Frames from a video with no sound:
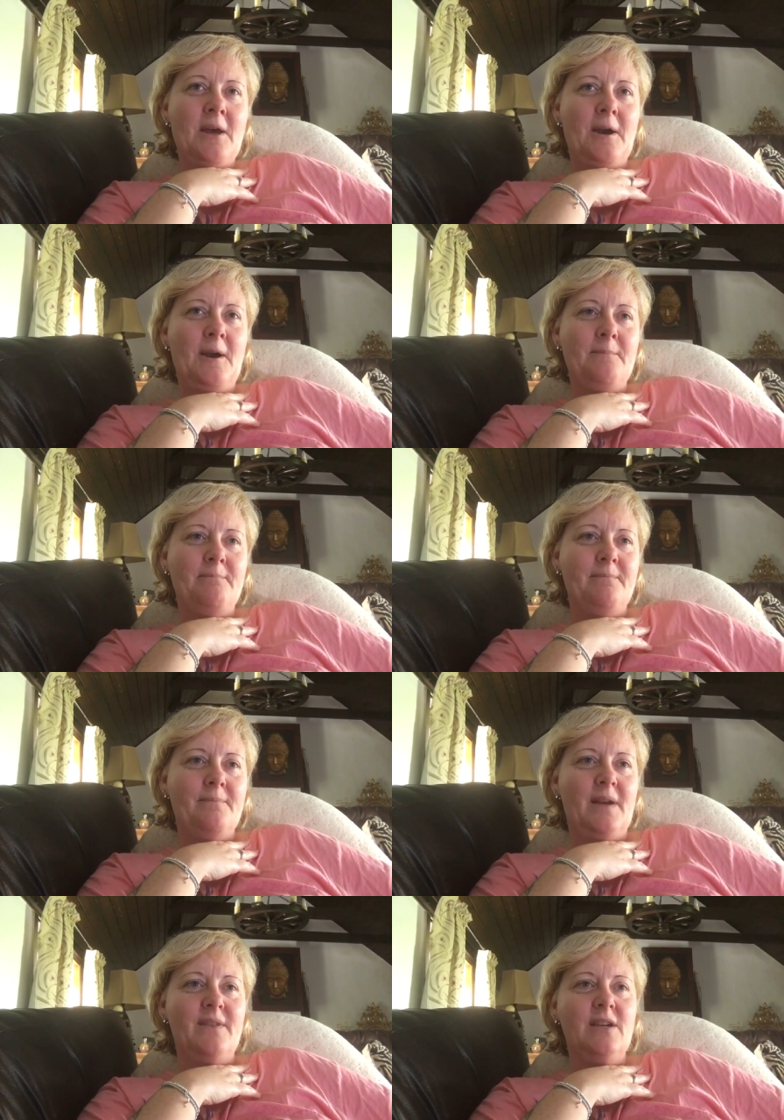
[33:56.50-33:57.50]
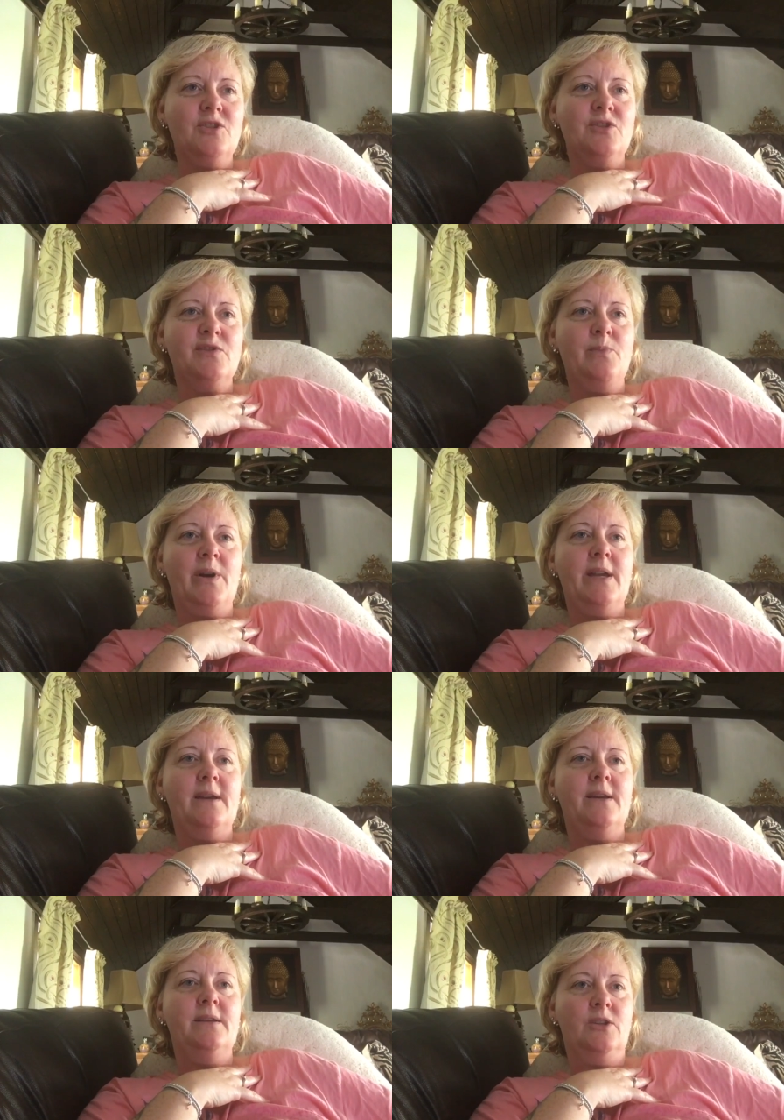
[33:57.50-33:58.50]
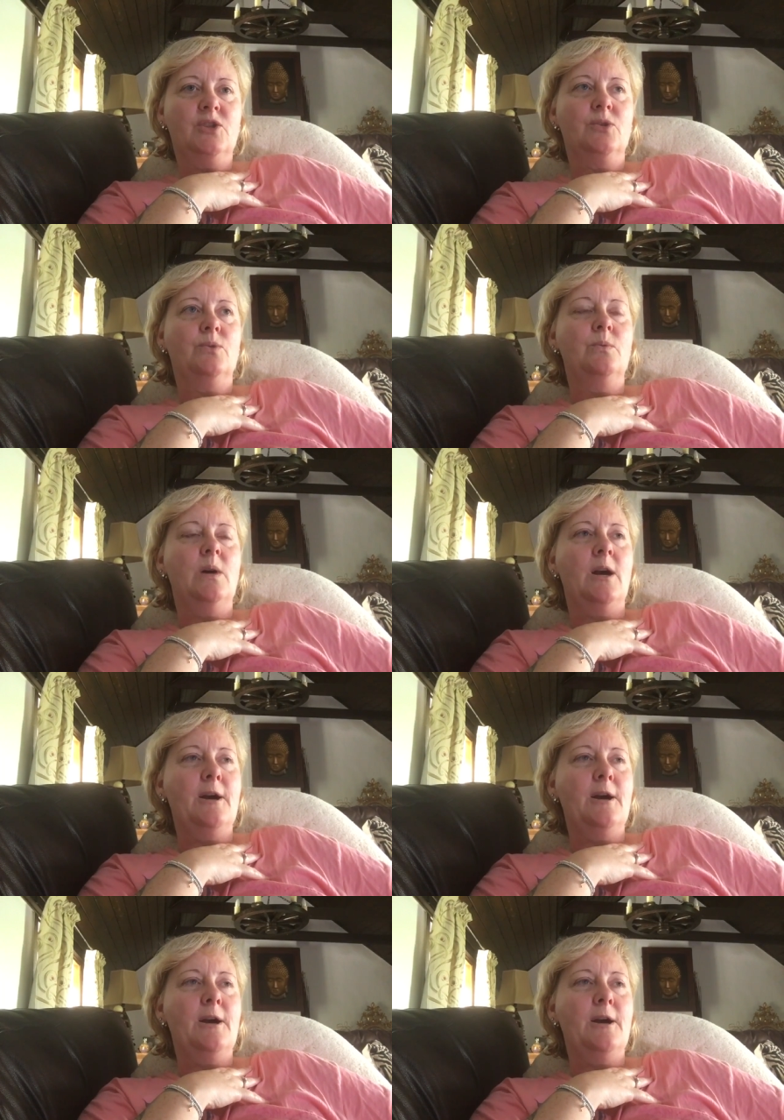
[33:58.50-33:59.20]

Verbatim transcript: But that's just my initial